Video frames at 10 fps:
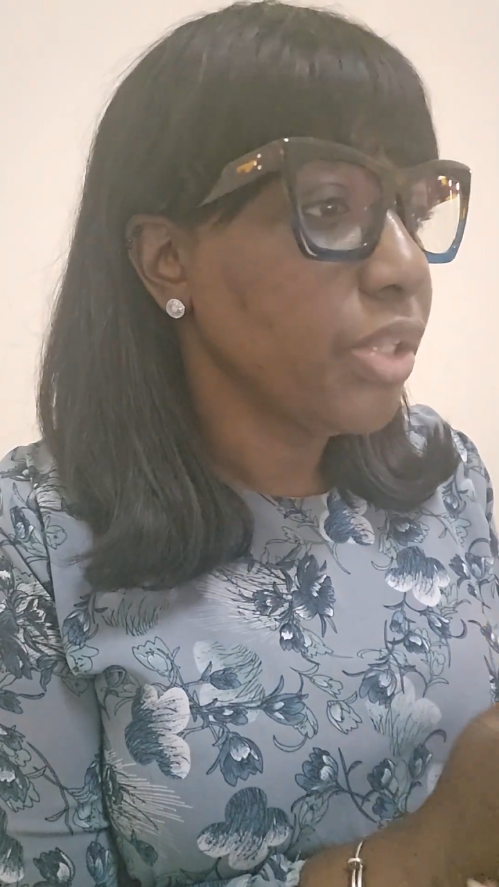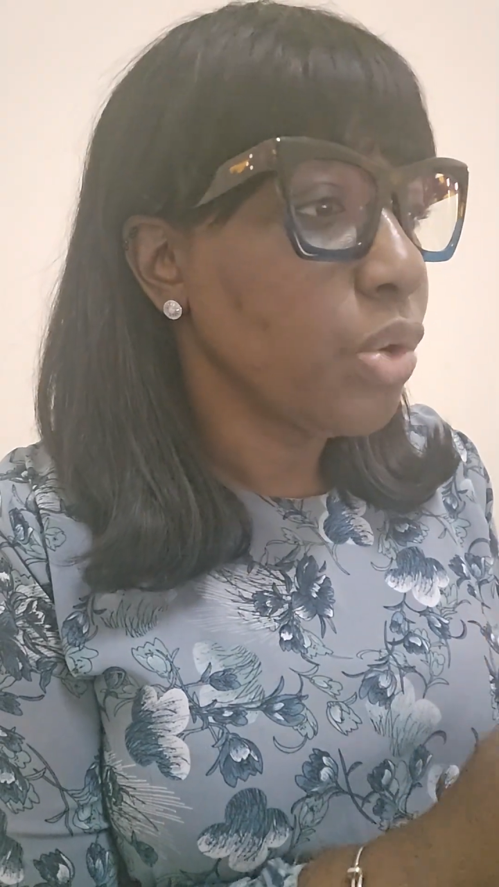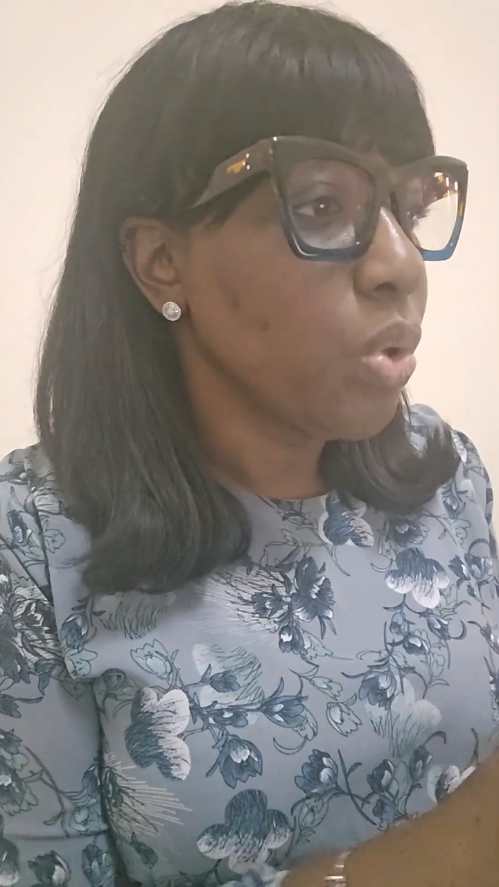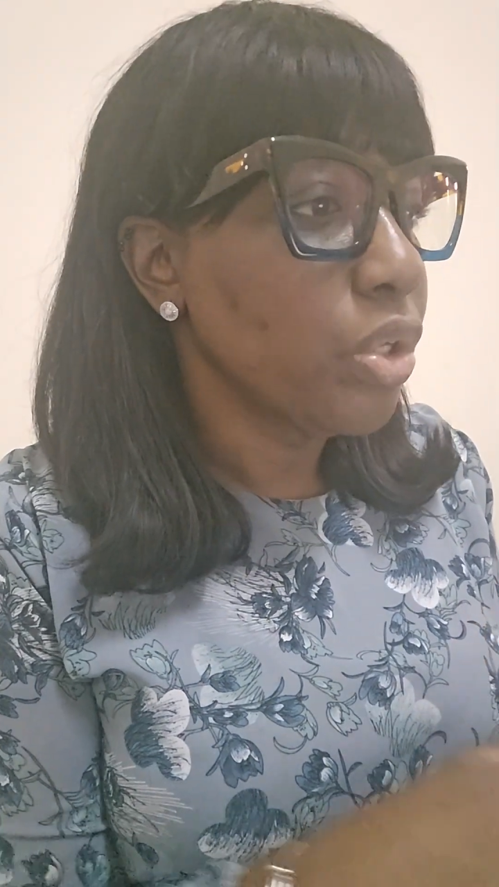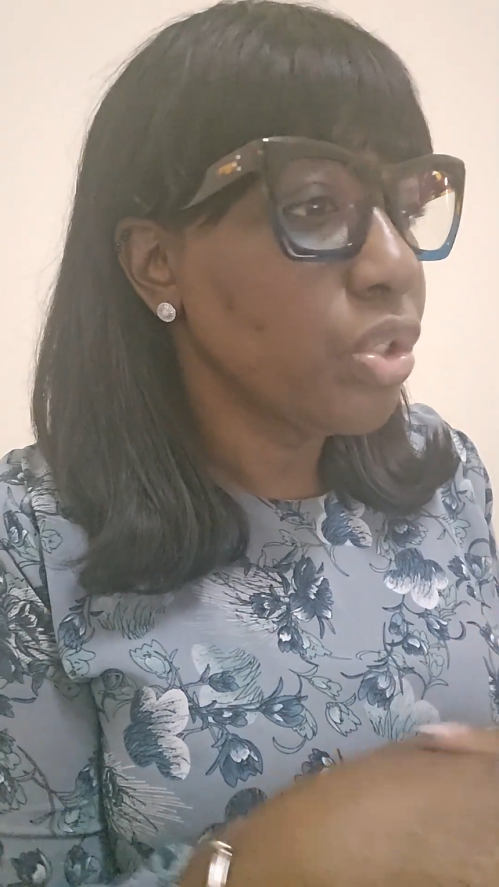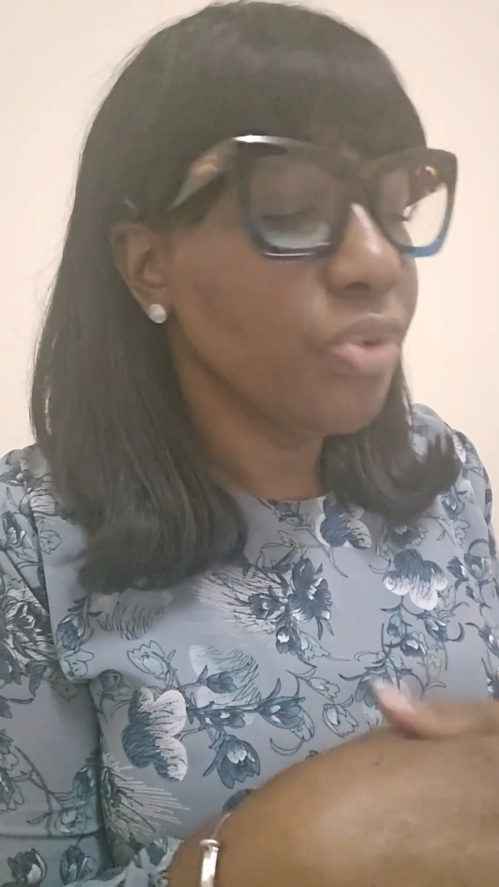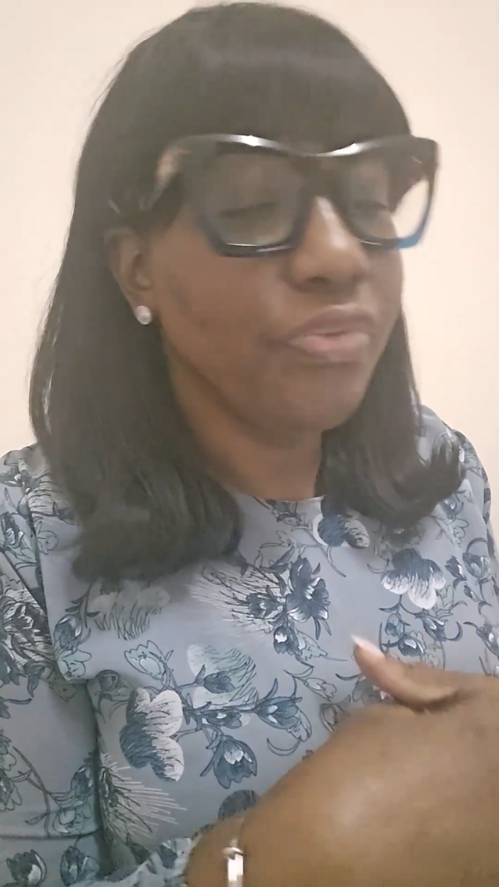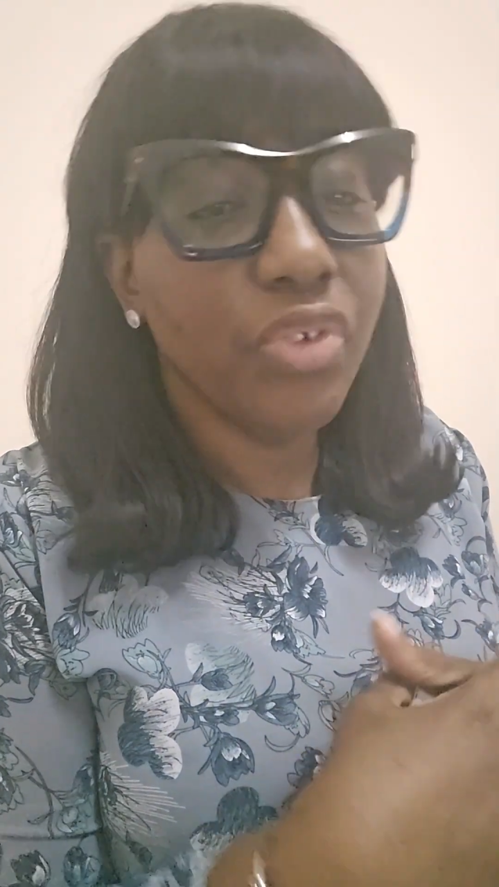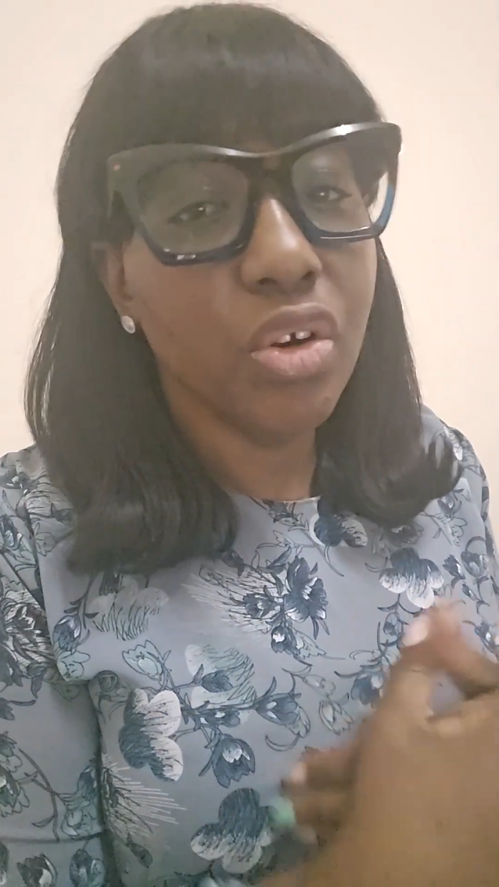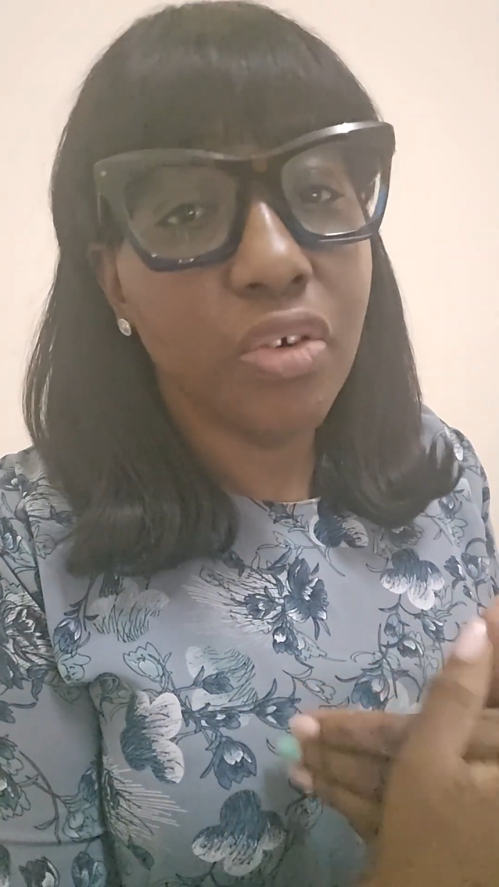want to
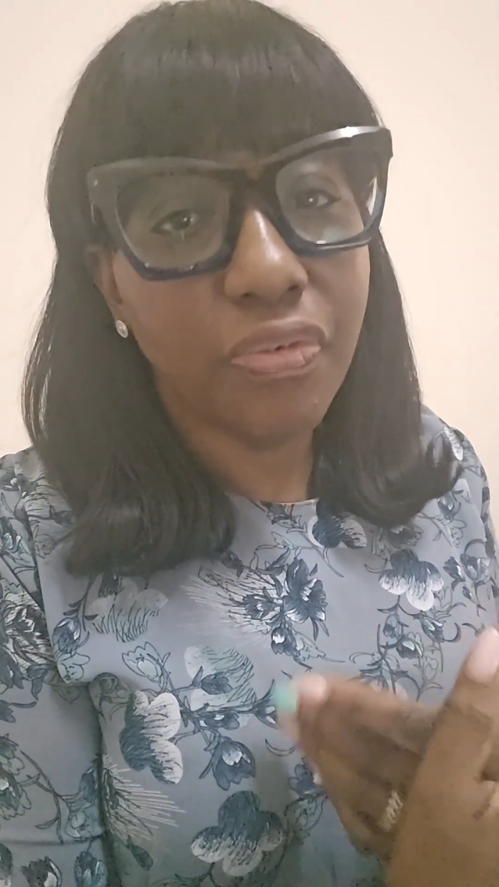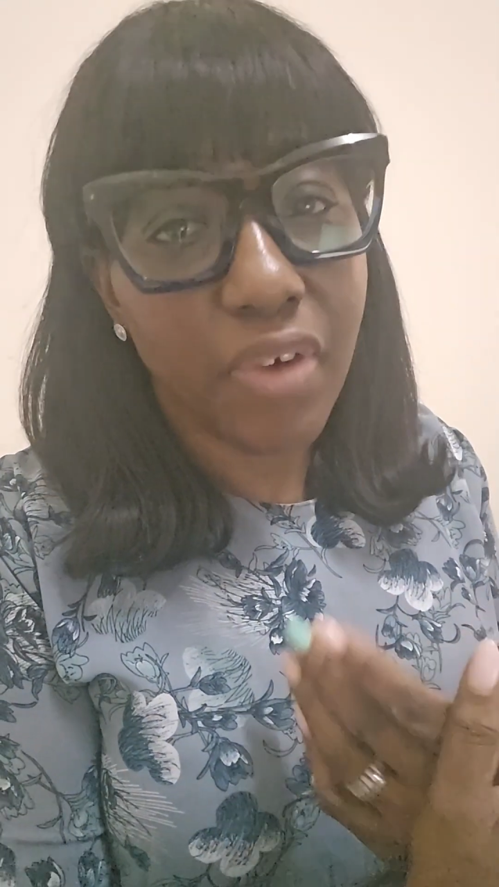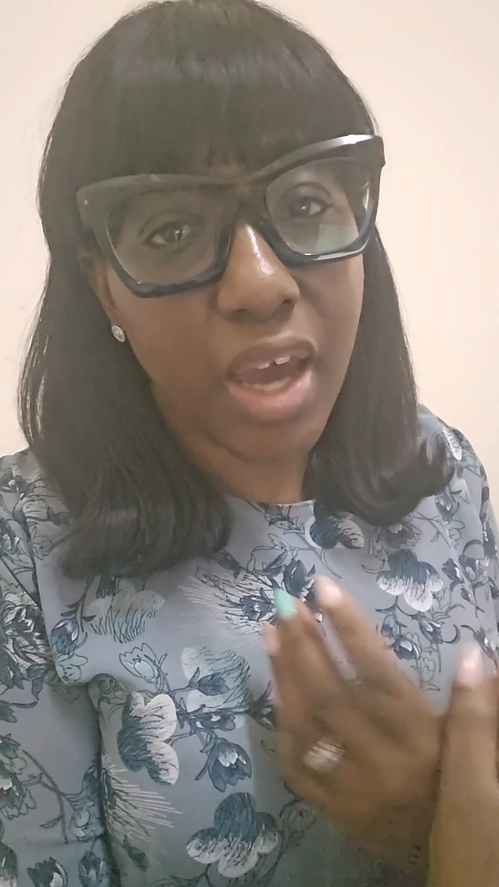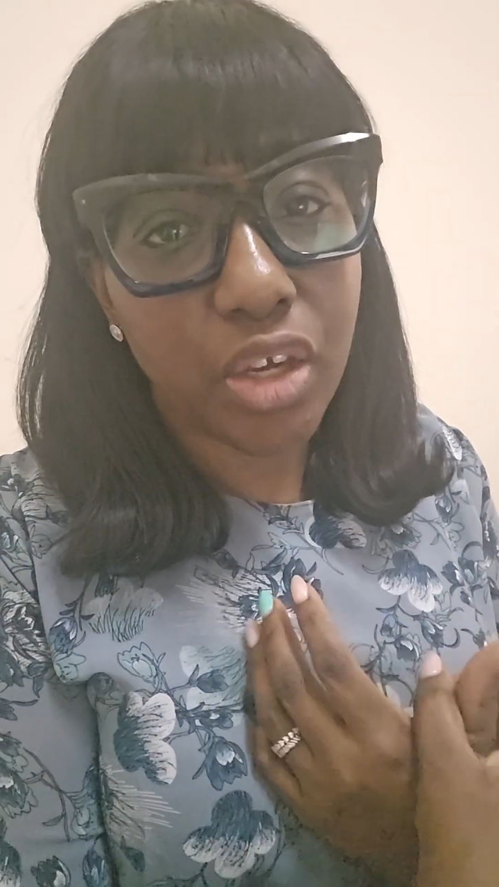verify